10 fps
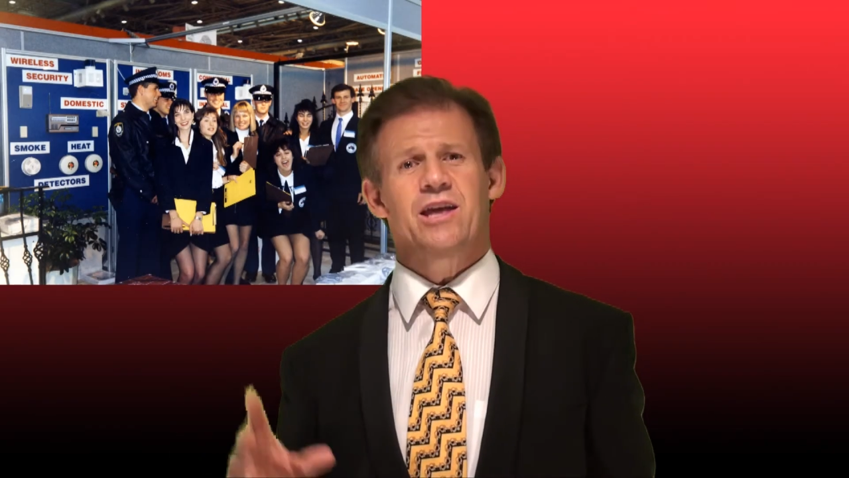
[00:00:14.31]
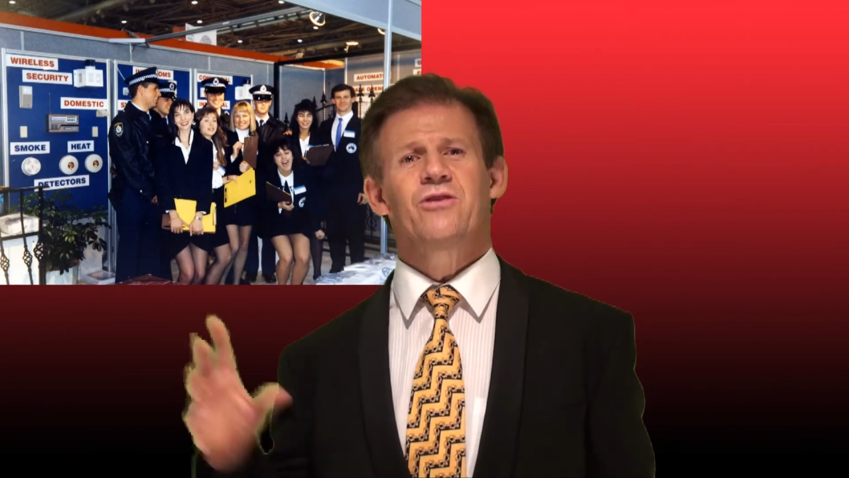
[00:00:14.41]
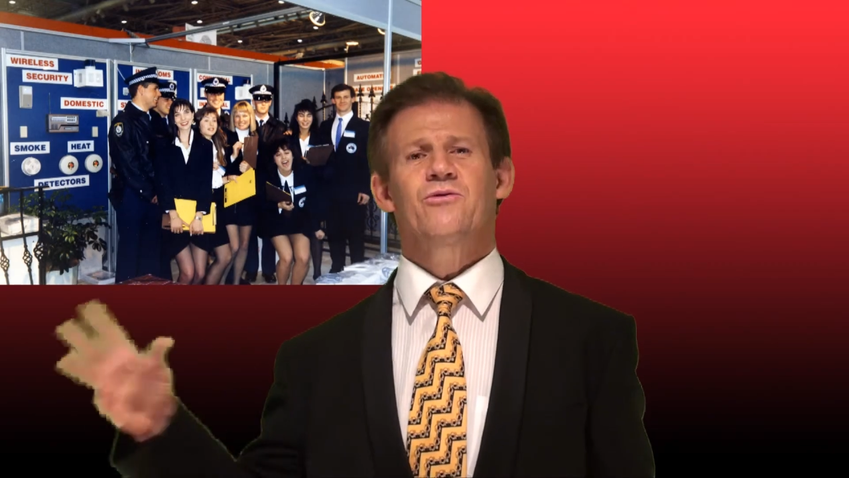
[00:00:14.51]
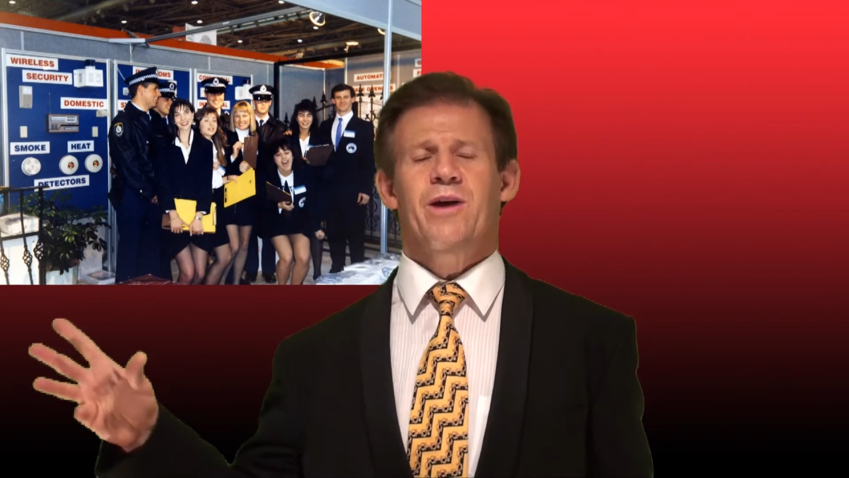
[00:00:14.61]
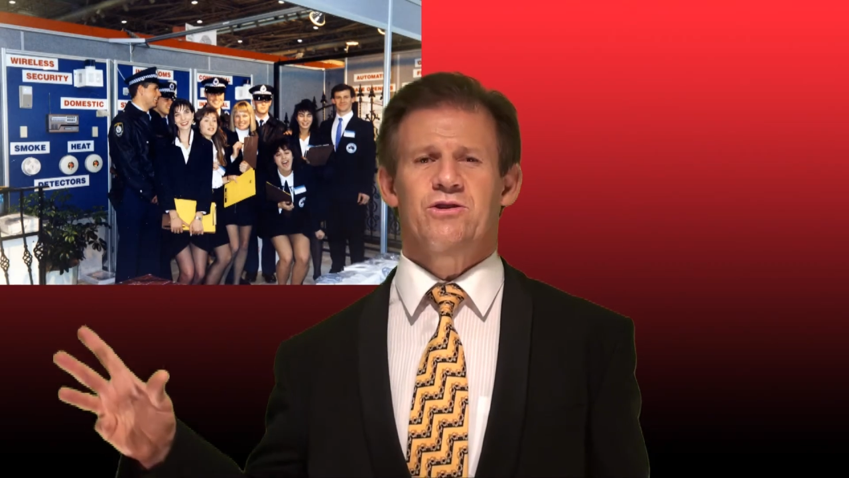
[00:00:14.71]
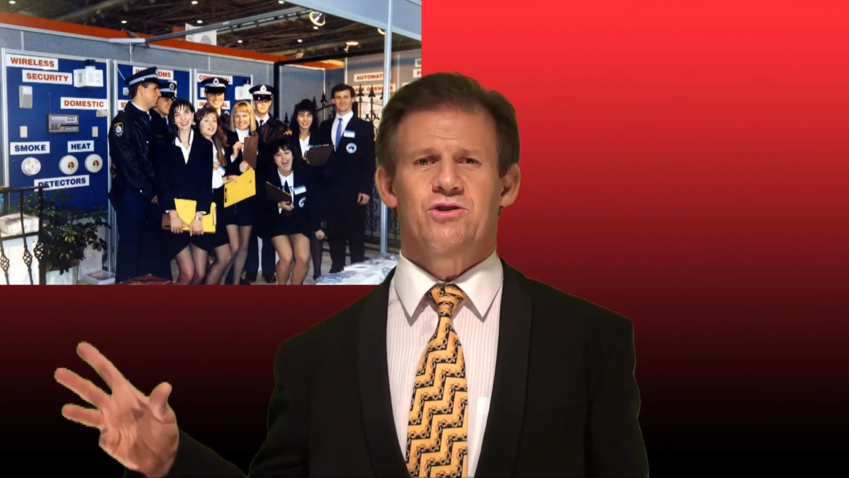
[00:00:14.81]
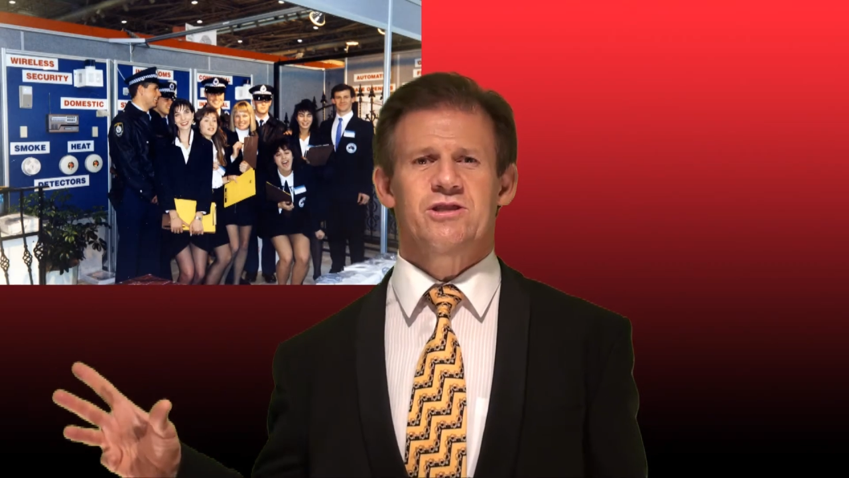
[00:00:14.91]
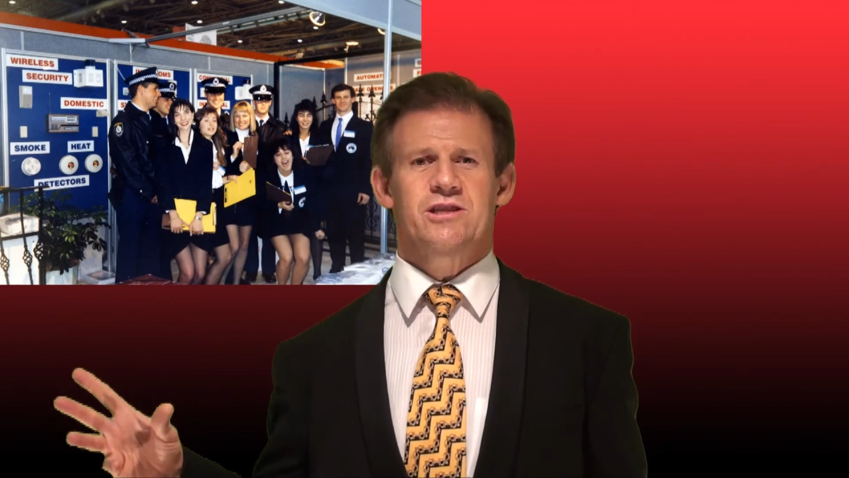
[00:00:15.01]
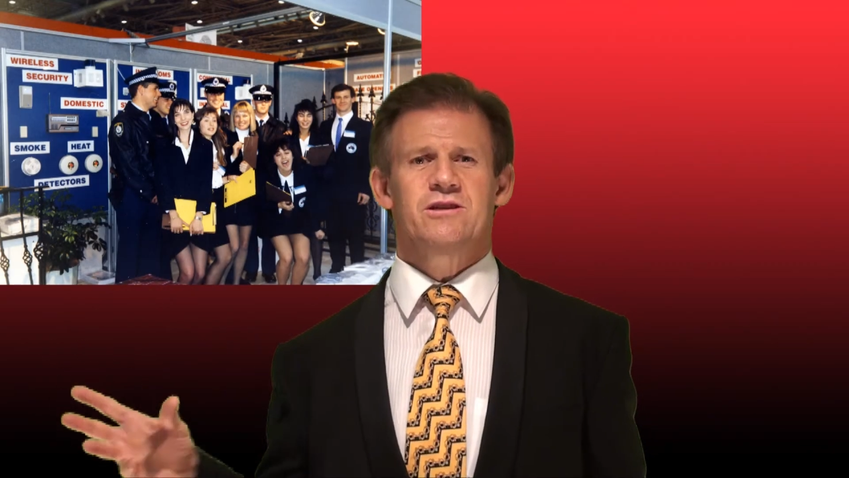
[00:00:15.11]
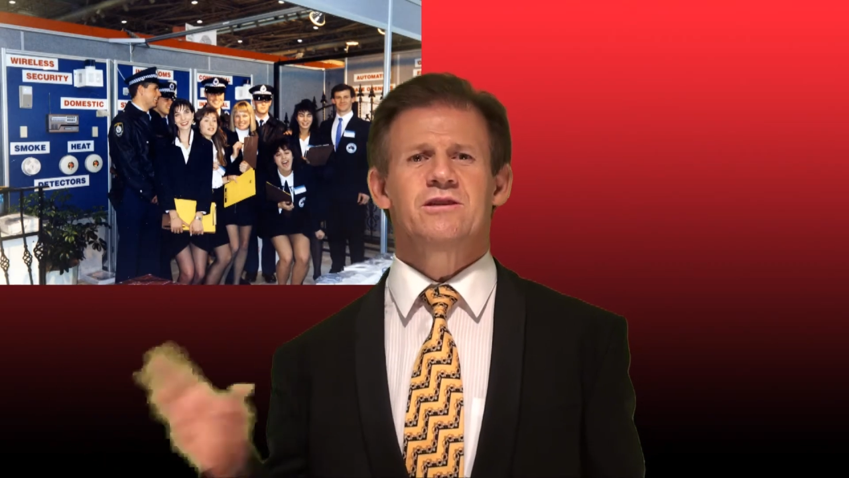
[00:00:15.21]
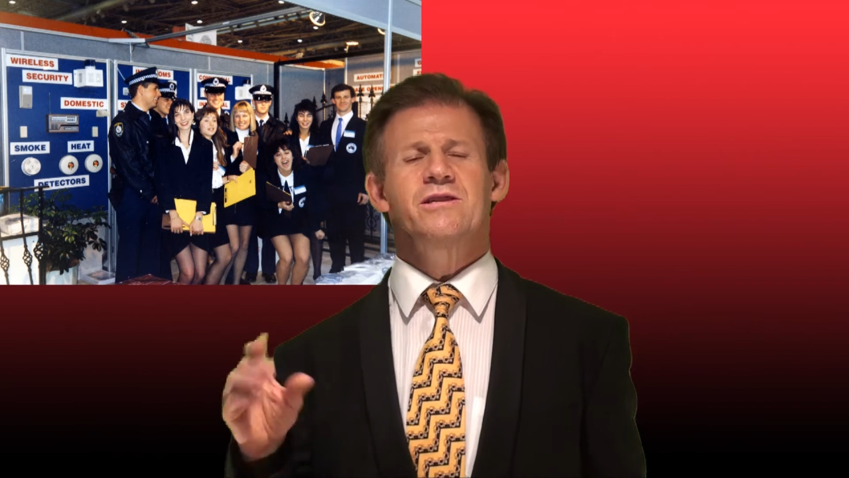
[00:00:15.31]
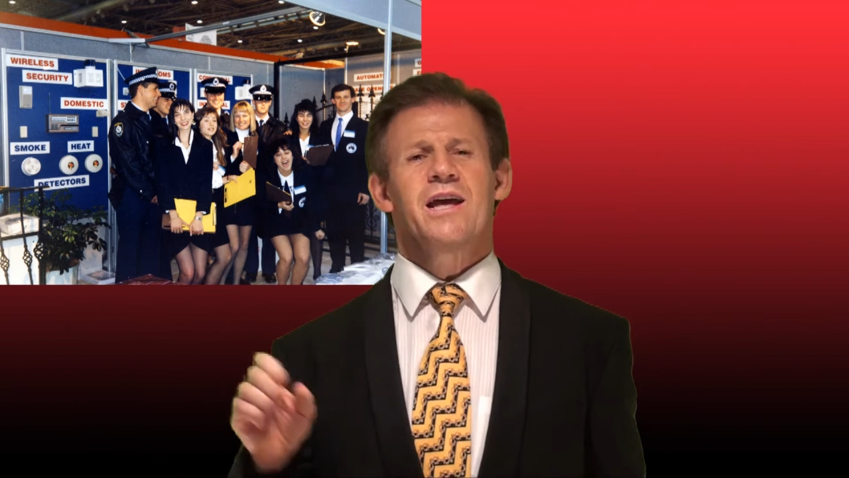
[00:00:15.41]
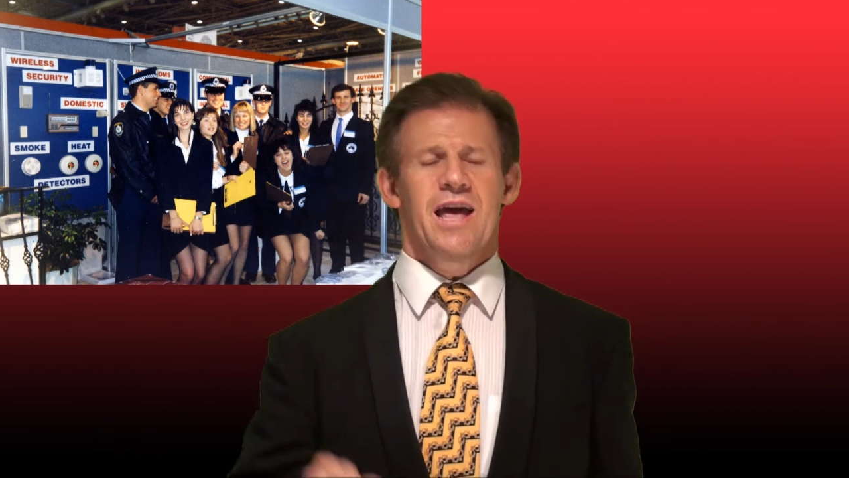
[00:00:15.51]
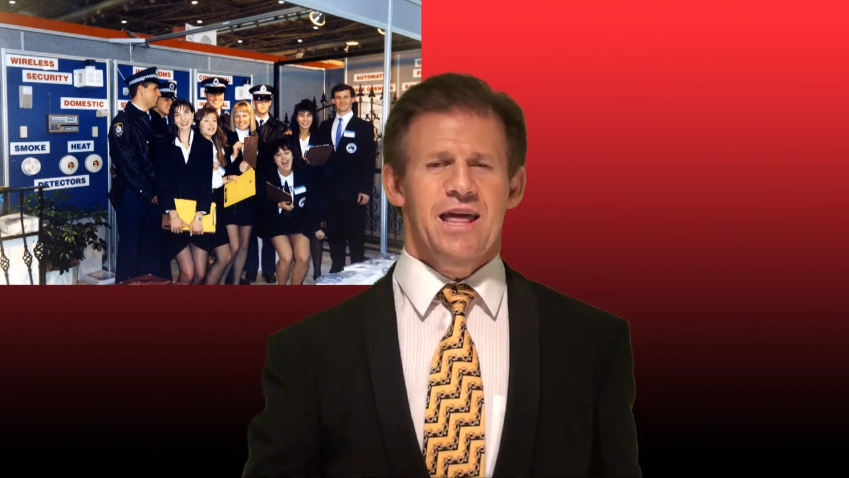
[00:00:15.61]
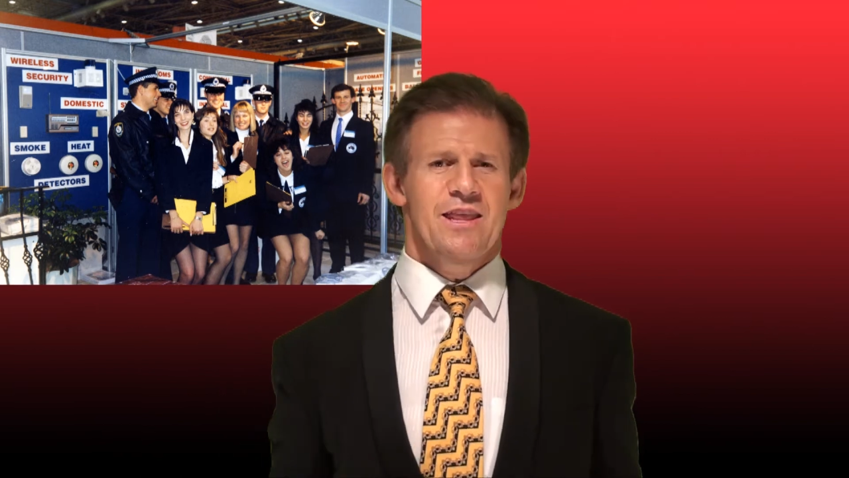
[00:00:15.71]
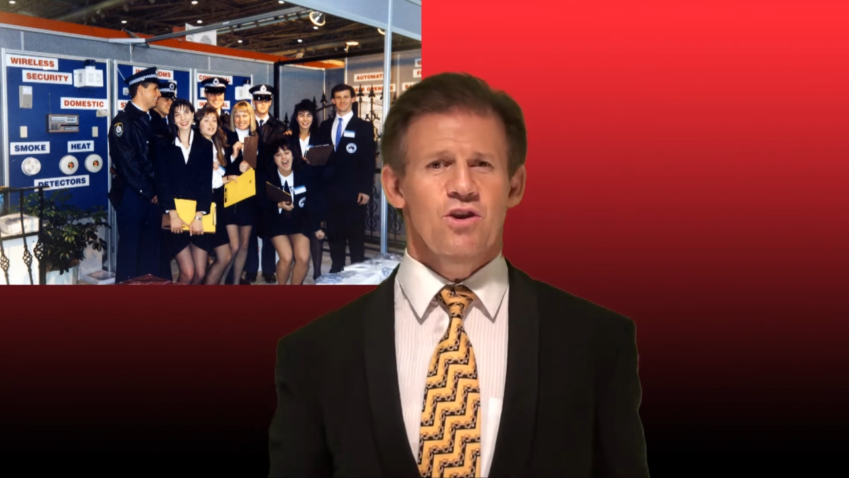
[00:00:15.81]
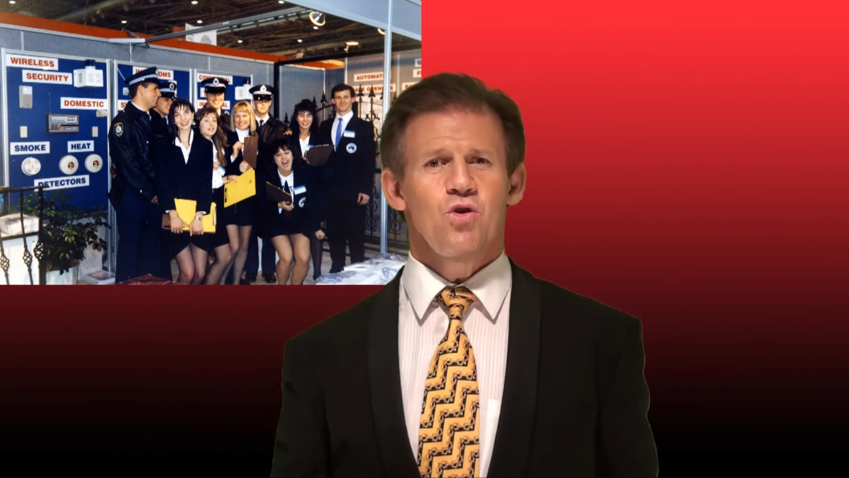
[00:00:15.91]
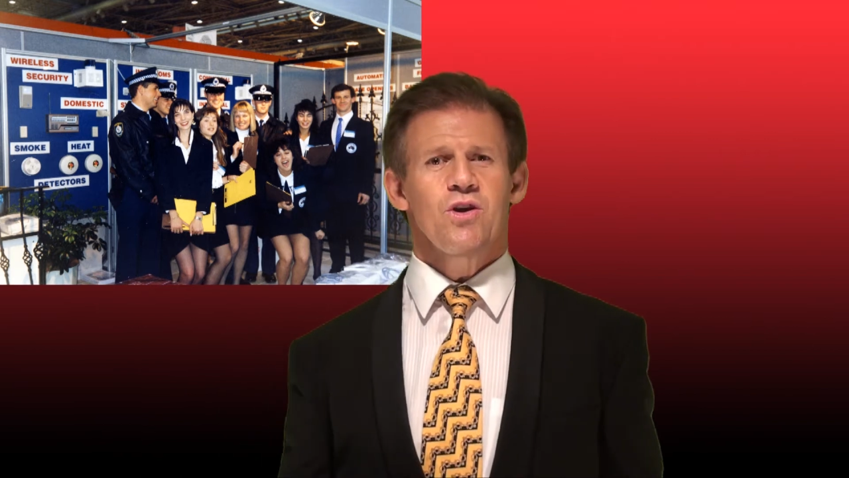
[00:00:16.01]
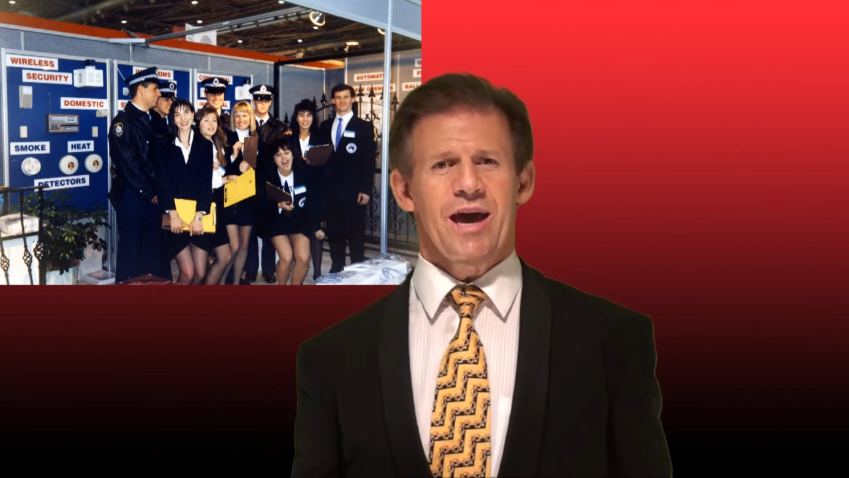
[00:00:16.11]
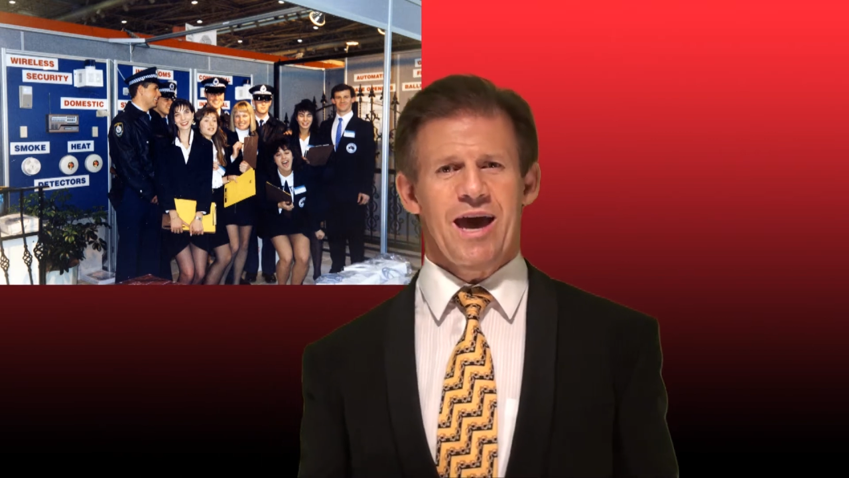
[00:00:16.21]
then throughout New Zealand and
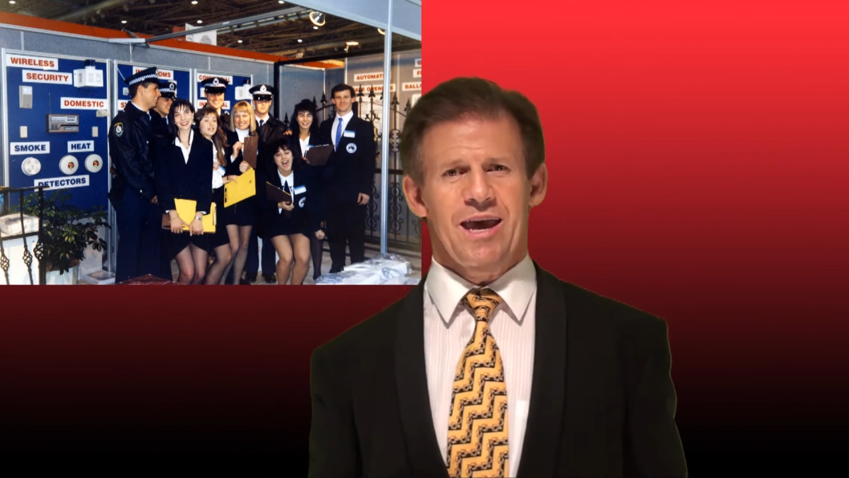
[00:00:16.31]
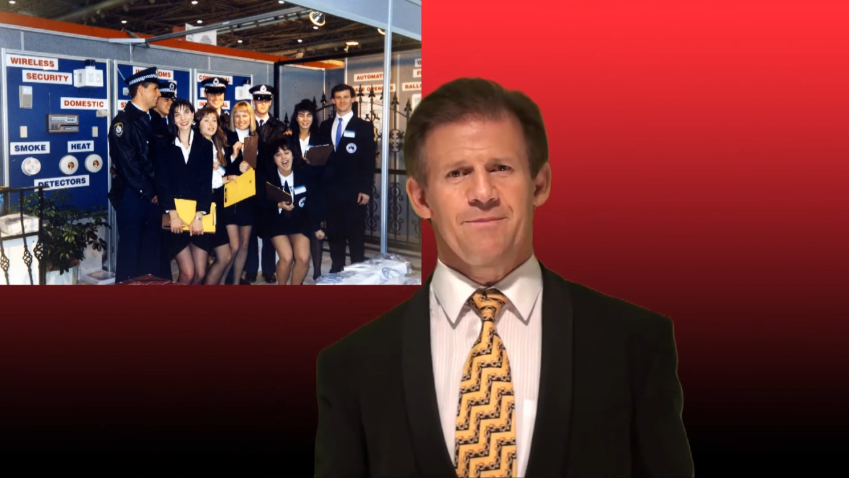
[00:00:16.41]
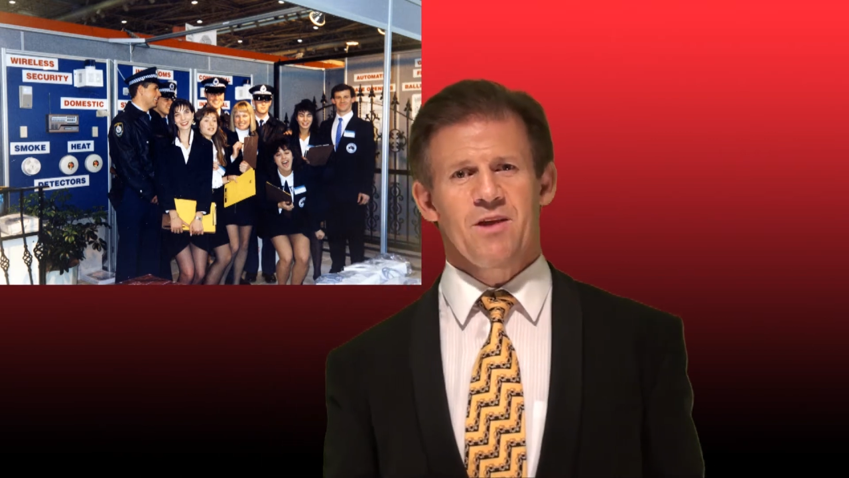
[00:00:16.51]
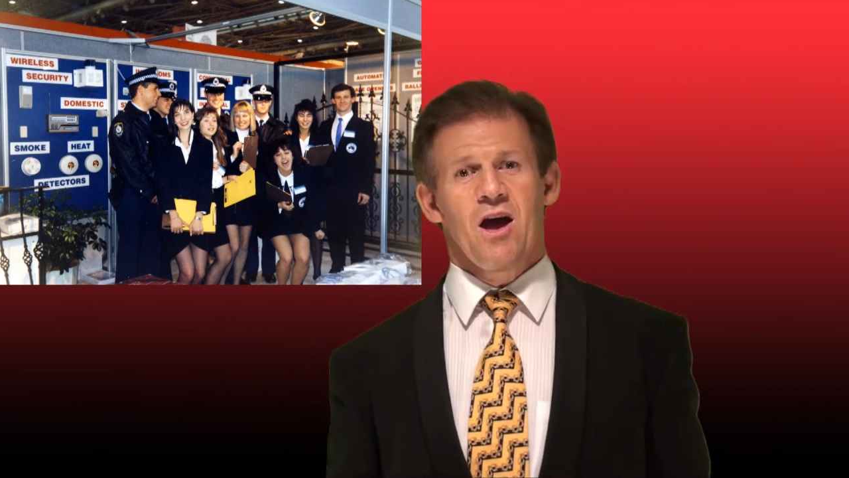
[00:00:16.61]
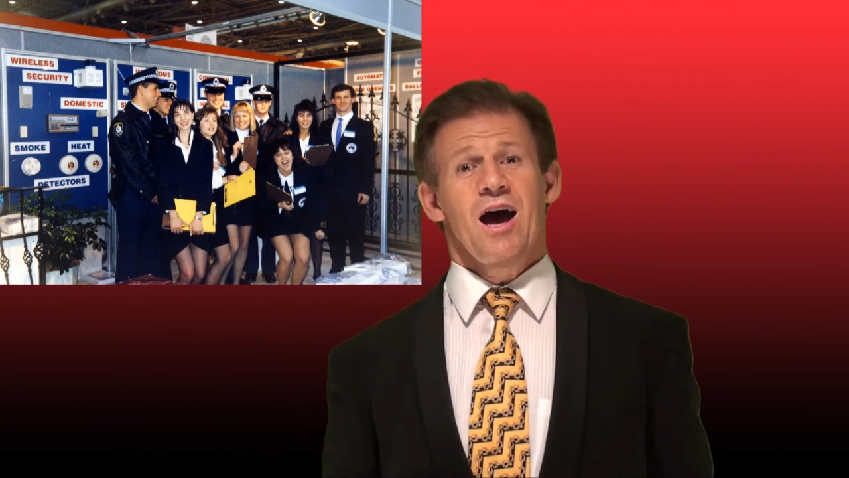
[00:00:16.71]
the UK.